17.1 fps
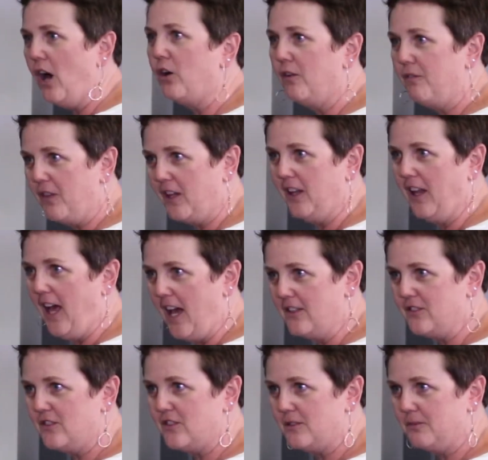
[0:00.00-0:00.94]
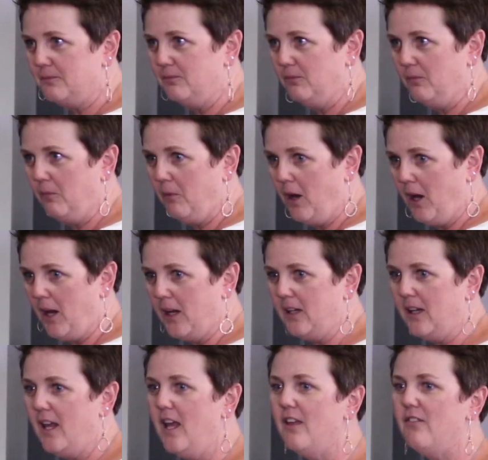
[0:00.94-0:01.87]
out of the class.
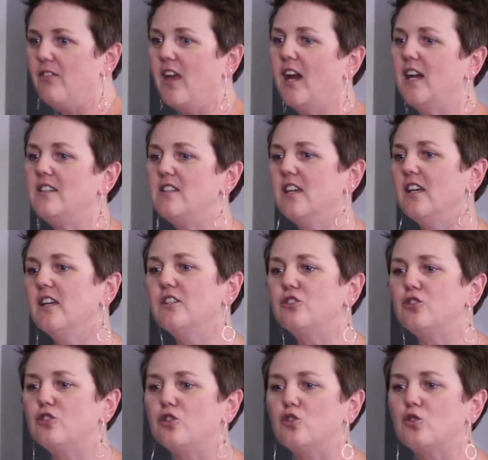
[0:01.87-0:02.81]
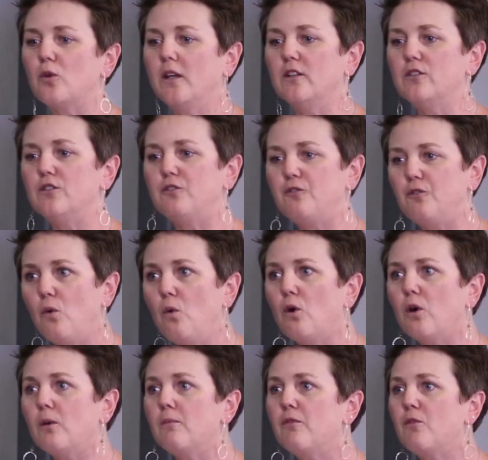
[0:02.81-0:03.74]
Right? The idea is to
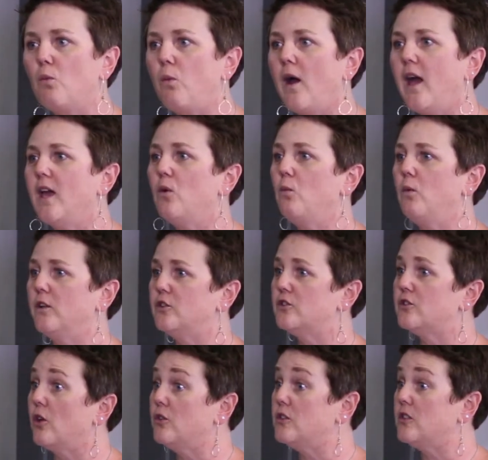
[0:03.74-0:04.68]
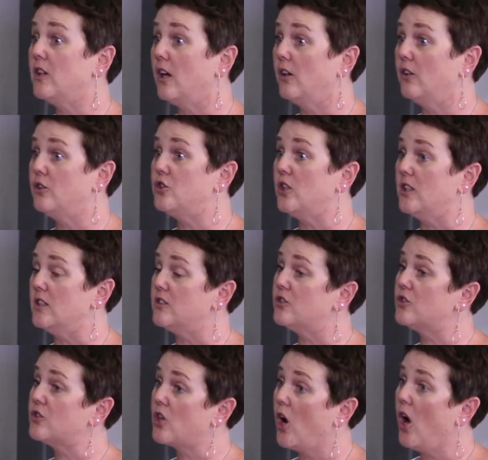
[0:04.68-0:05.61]
transform the way in which sociology
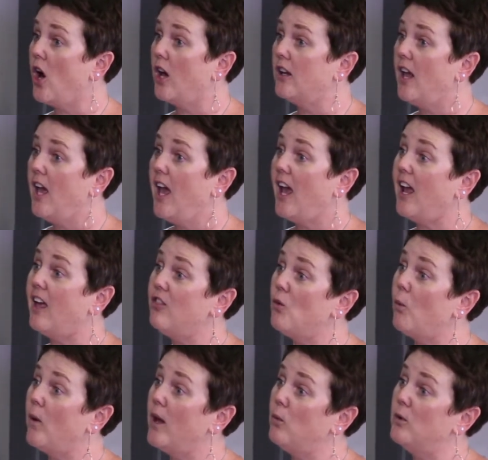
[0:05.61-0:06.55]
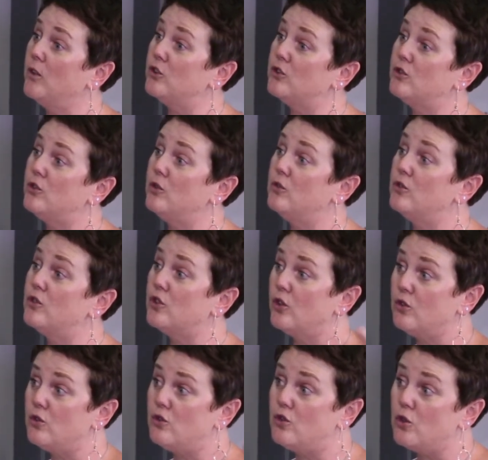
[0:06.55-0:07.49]
is taught and the way in which students
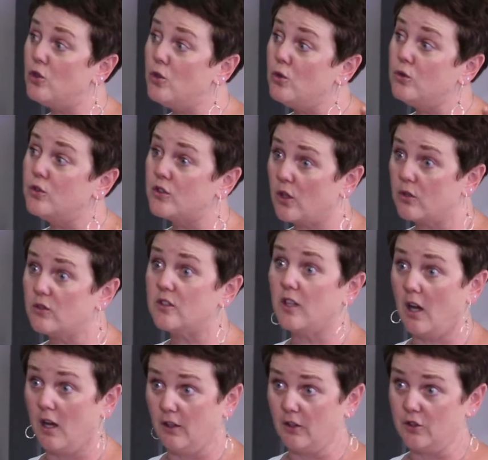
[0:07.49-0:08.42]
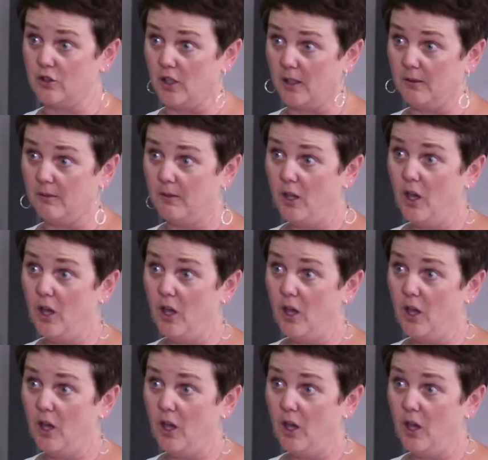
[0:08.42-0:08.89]
do sociology